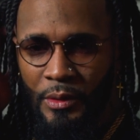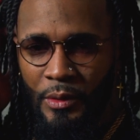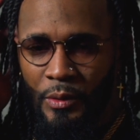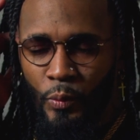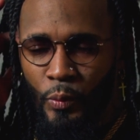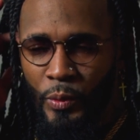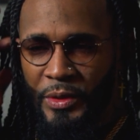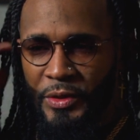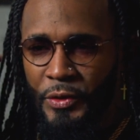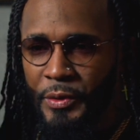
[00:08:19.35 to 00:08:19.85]

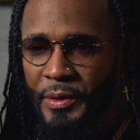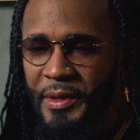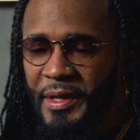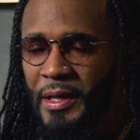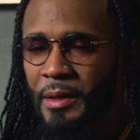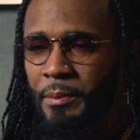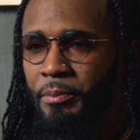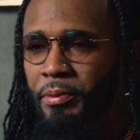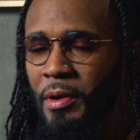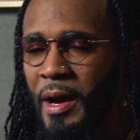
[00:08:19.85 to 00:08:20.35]
when you get
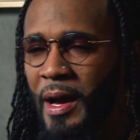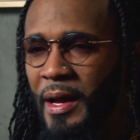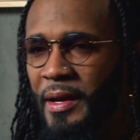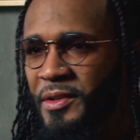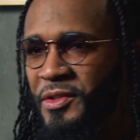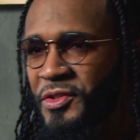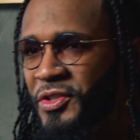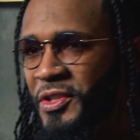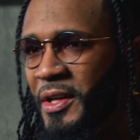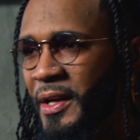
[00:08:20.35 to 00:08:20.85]
a
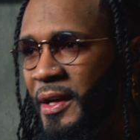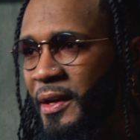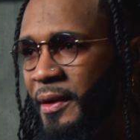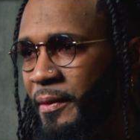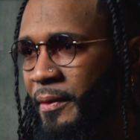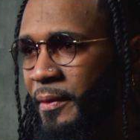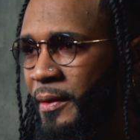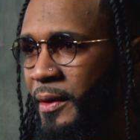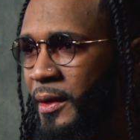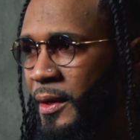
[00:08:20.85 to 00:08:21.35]
prodigy,
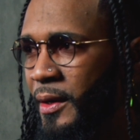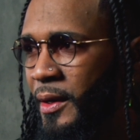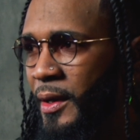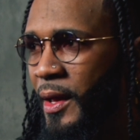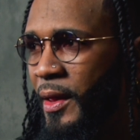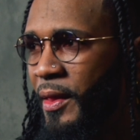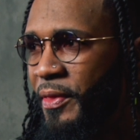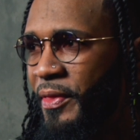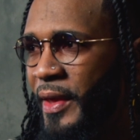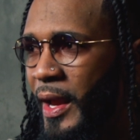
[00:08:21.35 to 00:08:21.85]

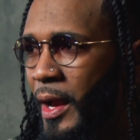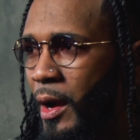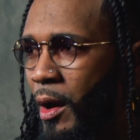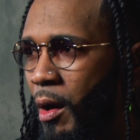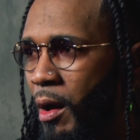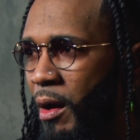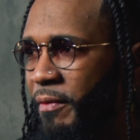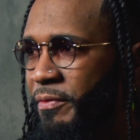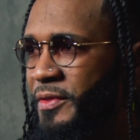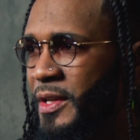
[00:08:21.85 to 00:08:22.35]
they
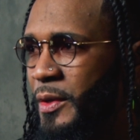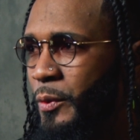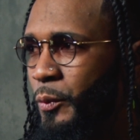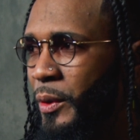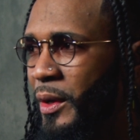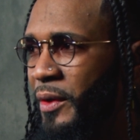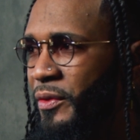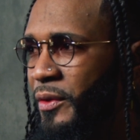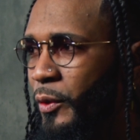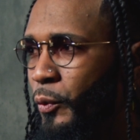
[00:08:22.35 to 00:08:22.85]
often
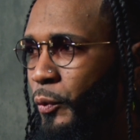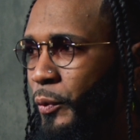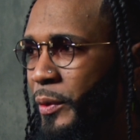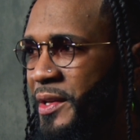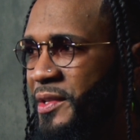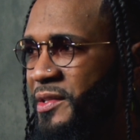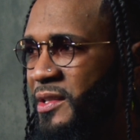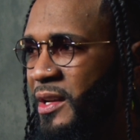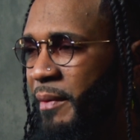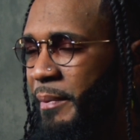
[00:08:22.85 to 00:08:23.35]
run the
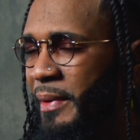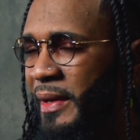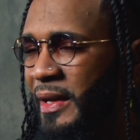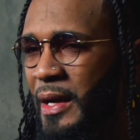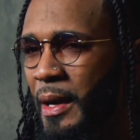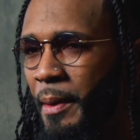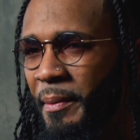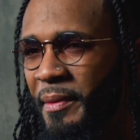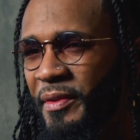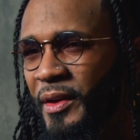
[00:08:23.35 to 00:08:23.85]
risk of
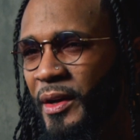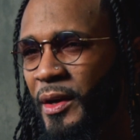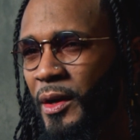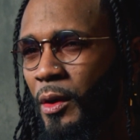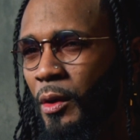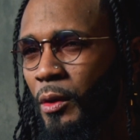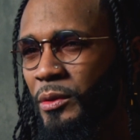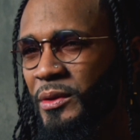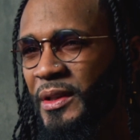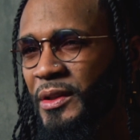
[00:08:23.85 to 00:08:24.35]
becoming the
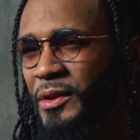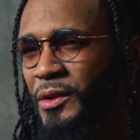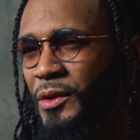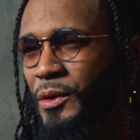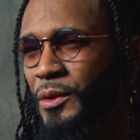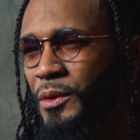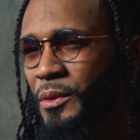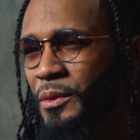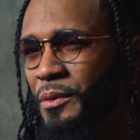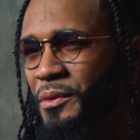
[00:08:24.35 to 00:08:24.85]
golden
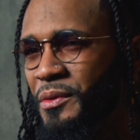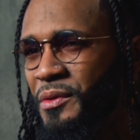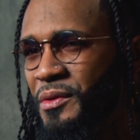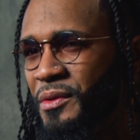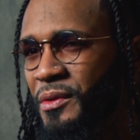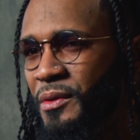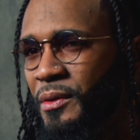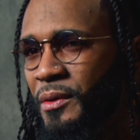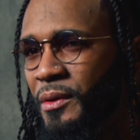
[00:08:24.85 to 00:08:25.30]
goose.